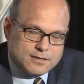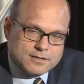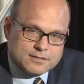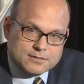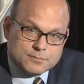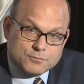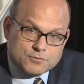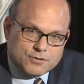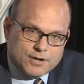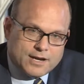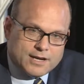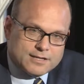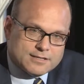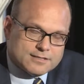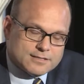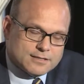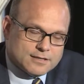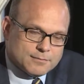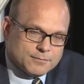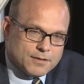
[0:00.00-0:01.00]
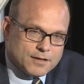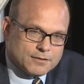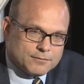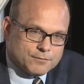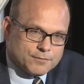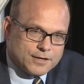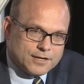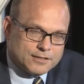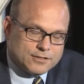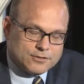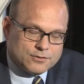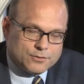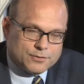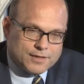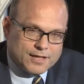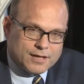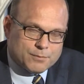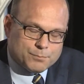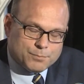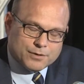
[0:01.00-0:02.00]
some trades, and I'm not afraid to do
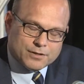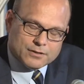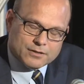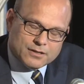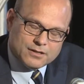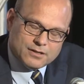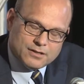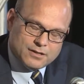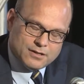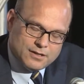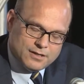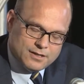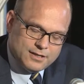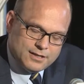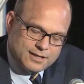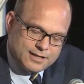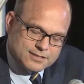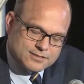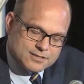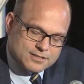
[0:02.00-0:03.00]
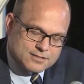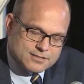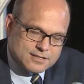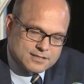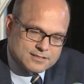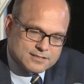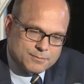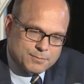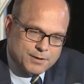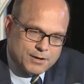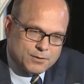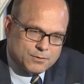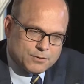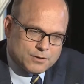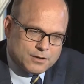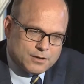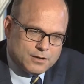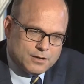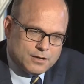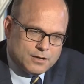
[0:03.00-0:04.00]
that, but it's about
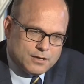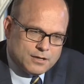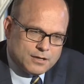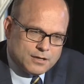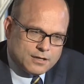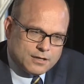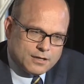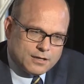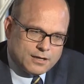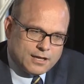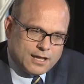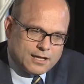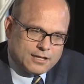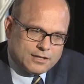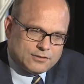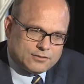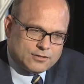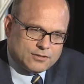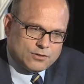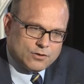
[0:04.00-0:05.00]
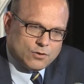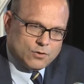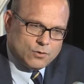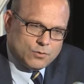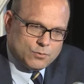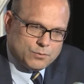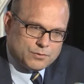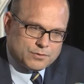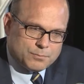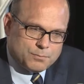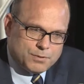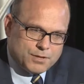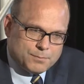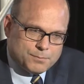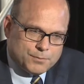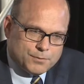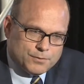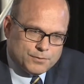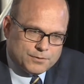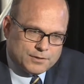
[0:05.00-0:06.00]
getting to know the
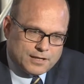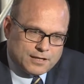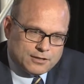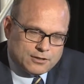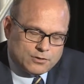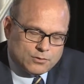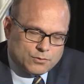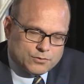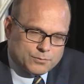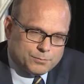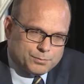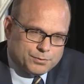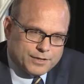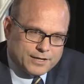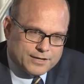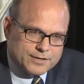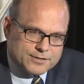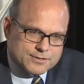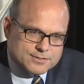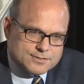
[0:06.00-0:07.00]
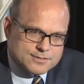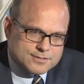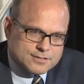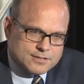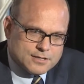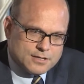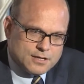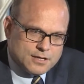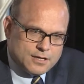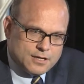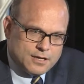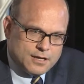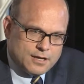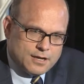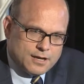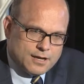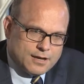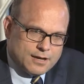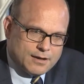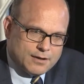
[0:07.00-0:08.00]
people, getting to know the players,
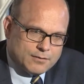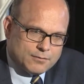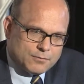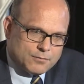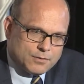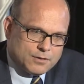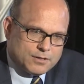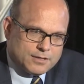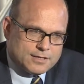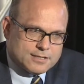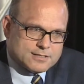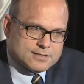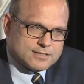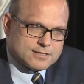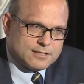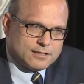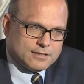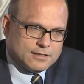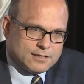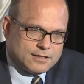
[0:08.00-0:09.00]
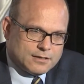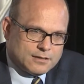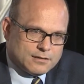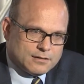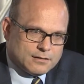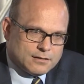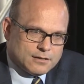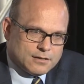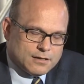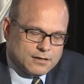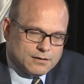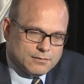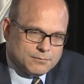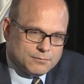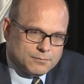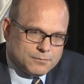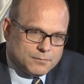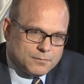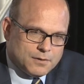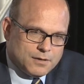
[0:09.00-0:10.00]
really instilling
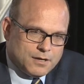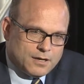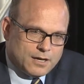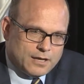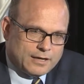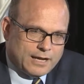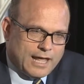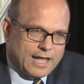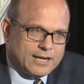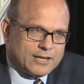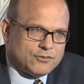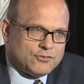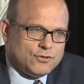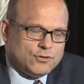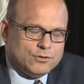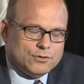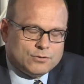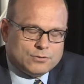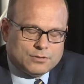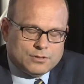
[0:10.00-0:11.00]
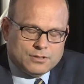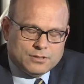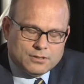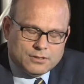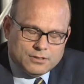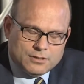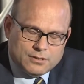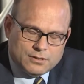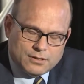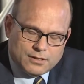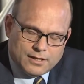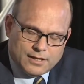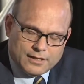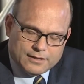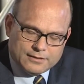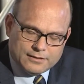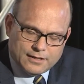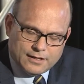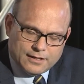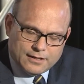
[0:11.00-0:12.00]
an attitude
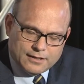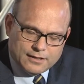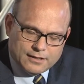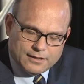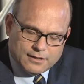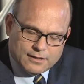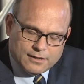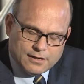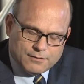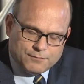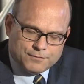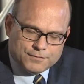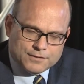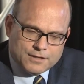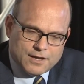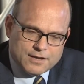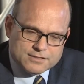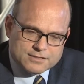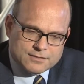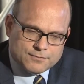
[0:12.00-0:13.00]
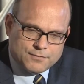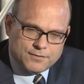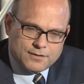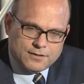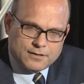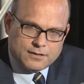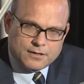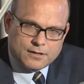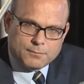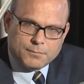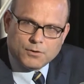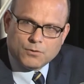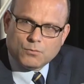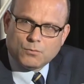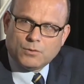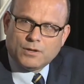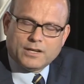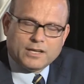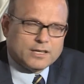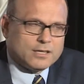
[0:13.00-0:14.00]
and a philosophy about
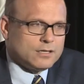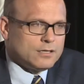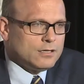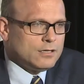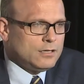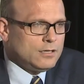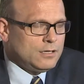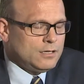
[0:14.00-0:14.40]
winning,